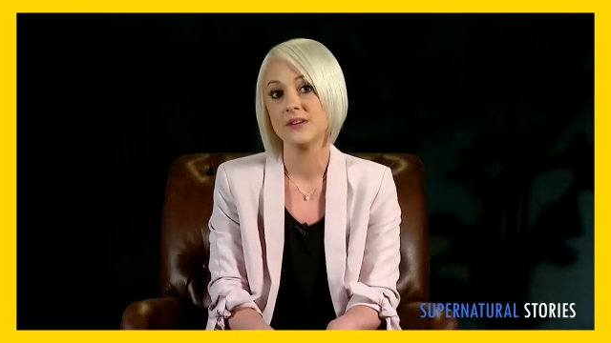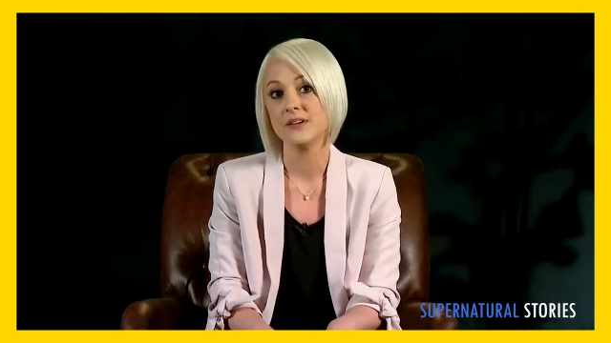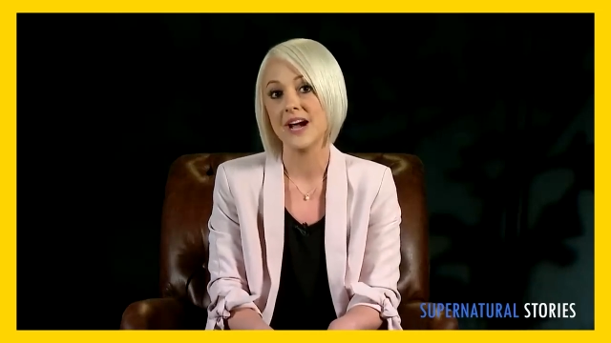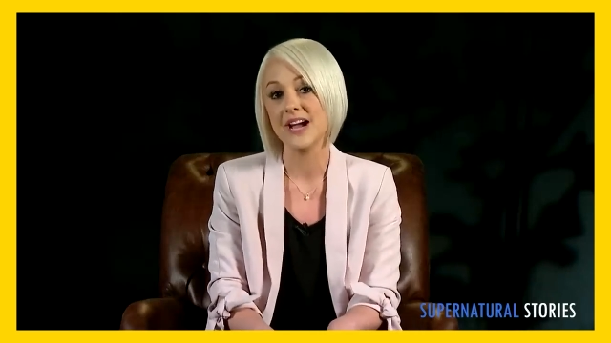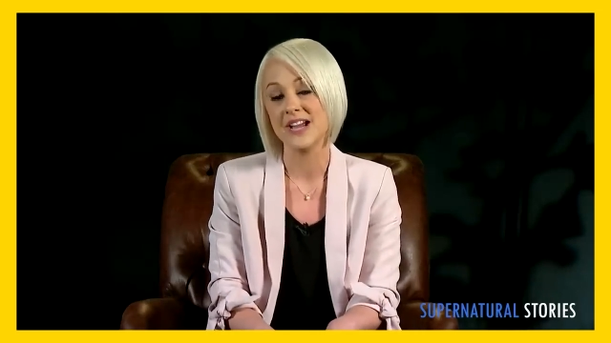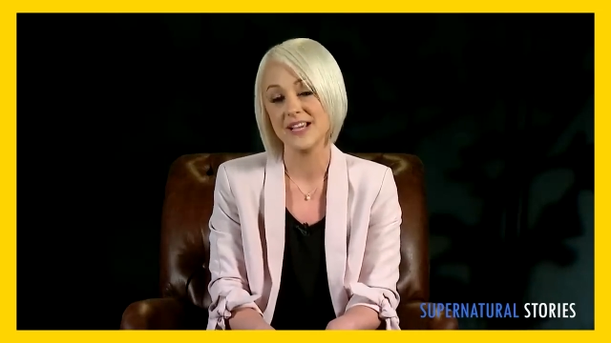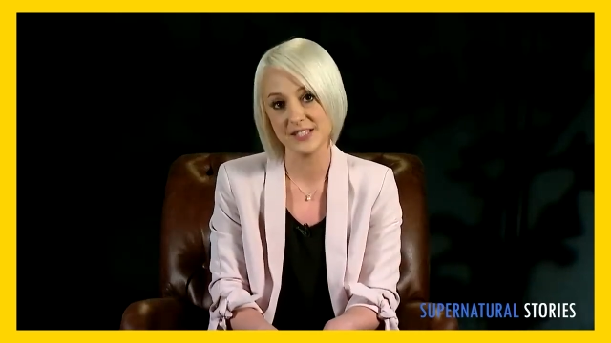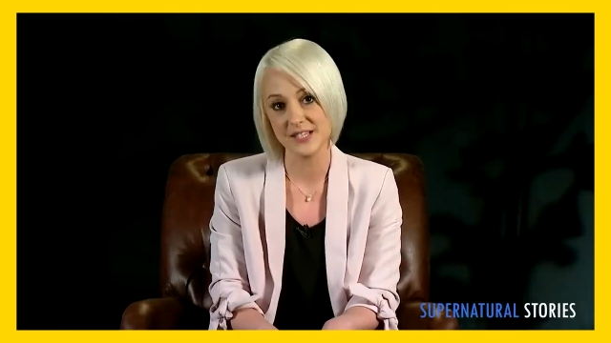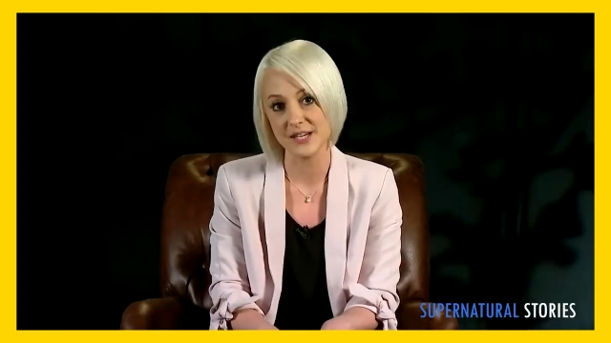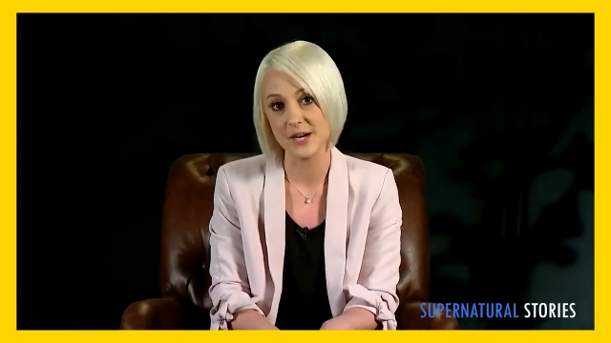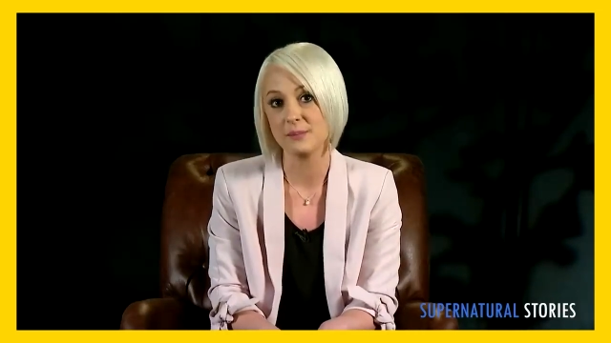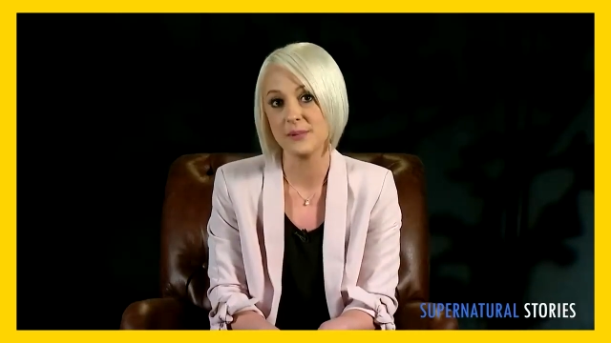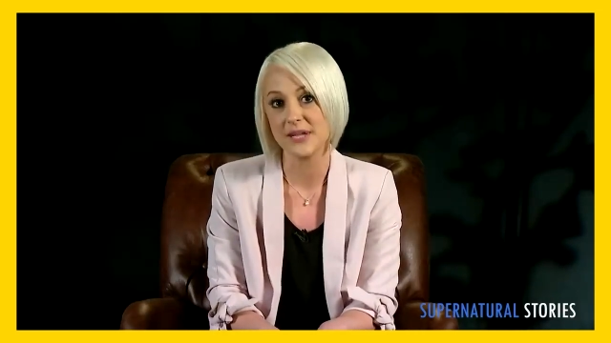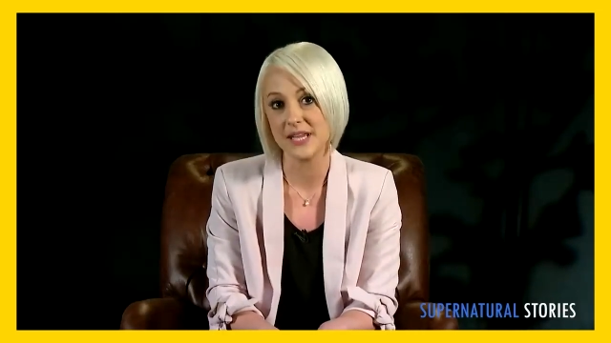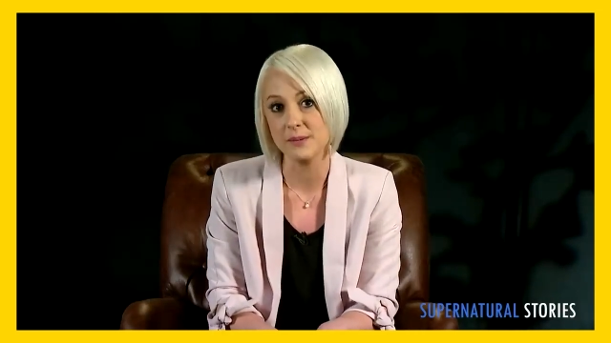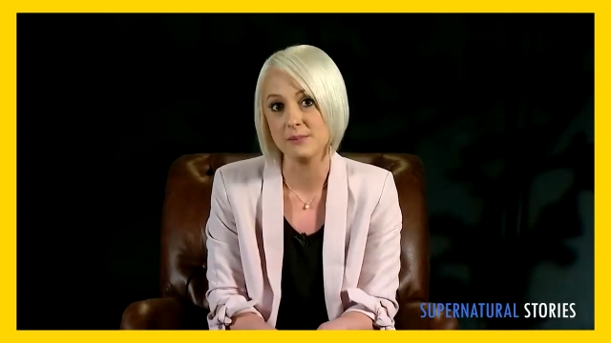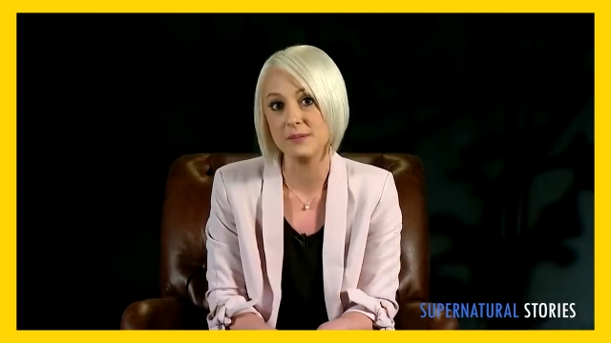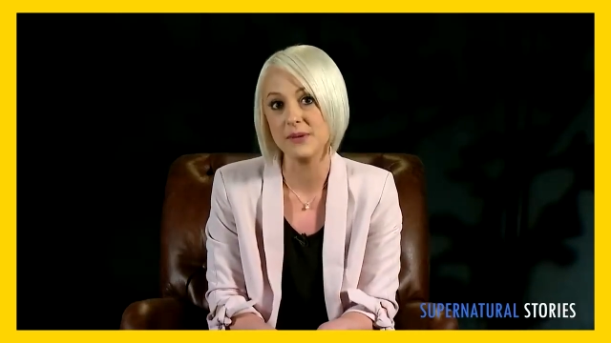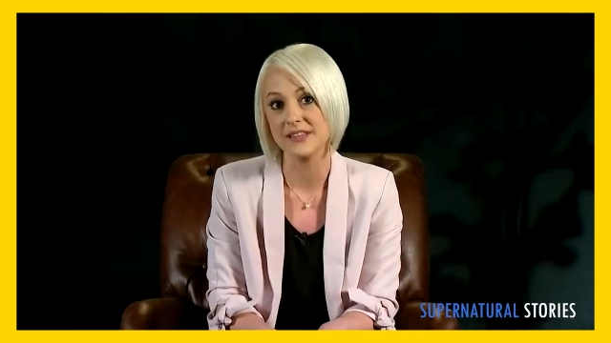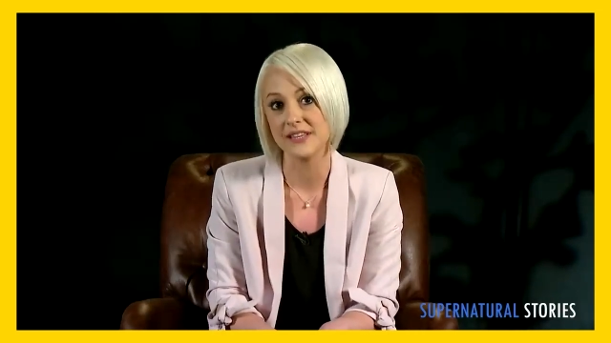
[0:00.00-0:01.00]
I ended up
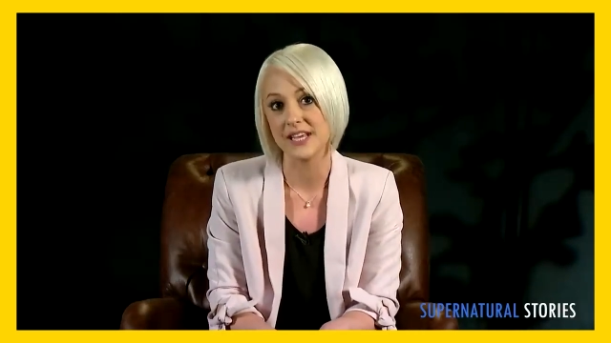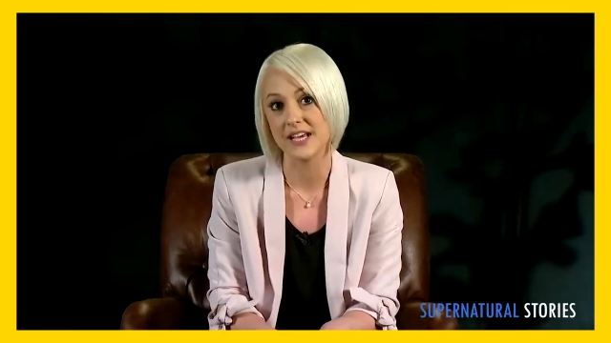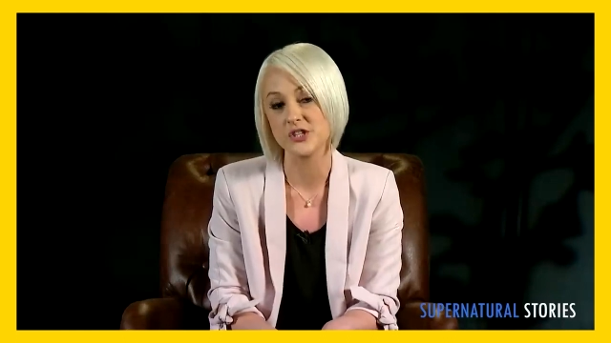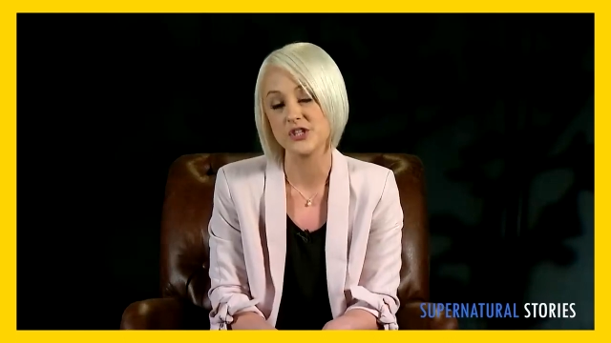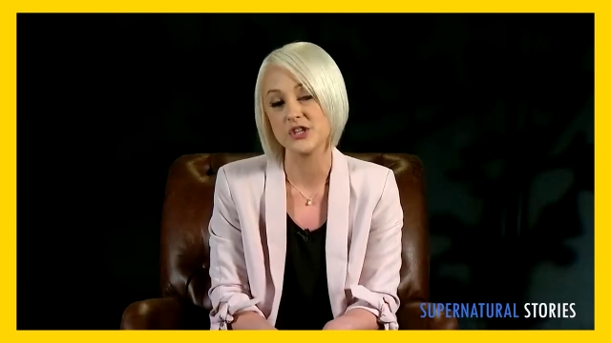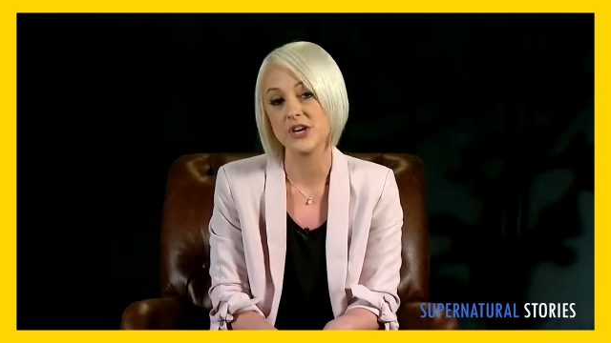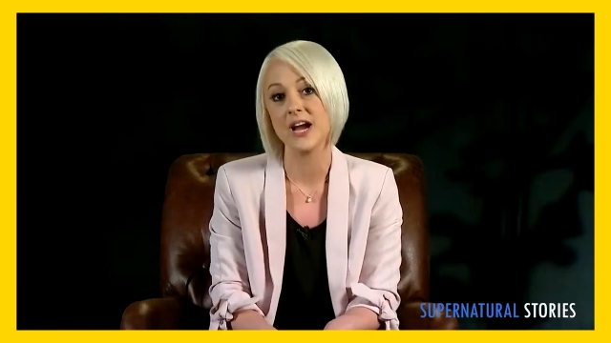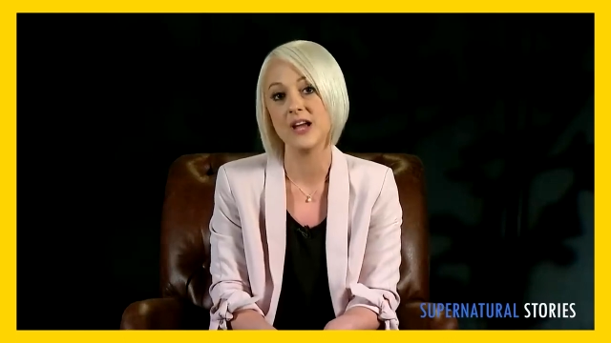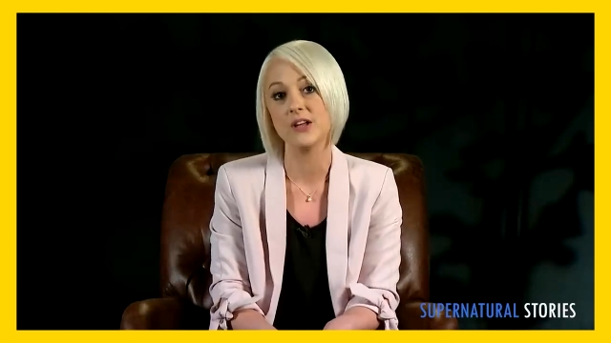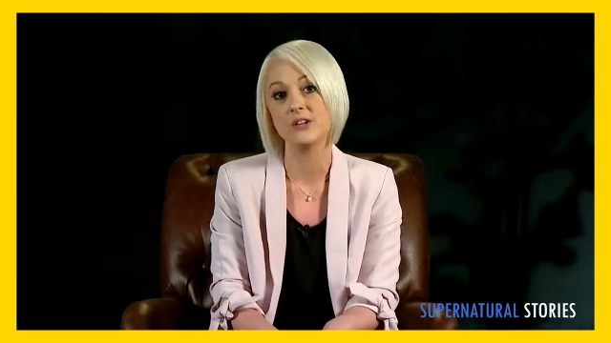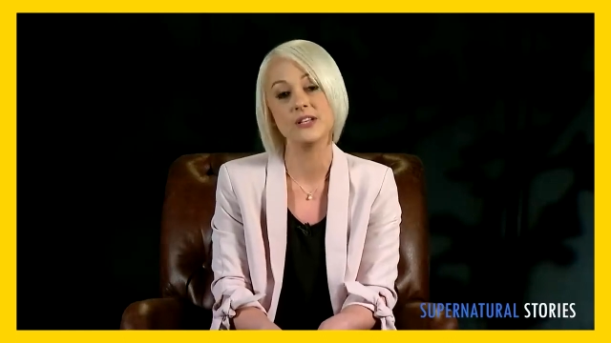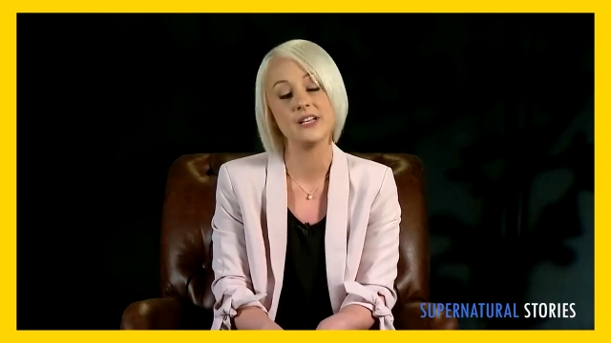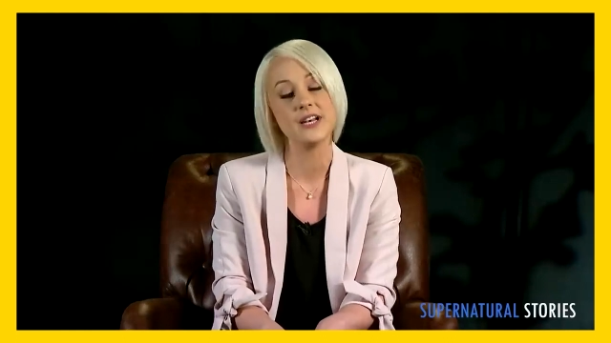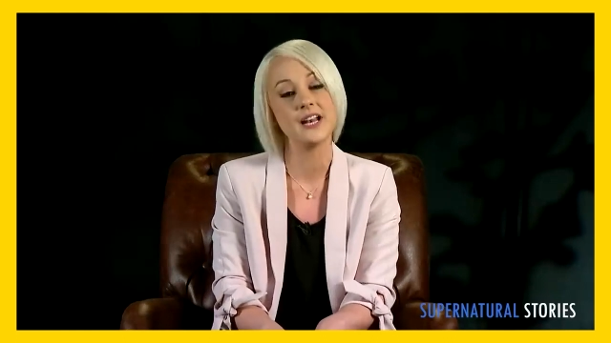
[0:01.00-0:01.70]
keeping that child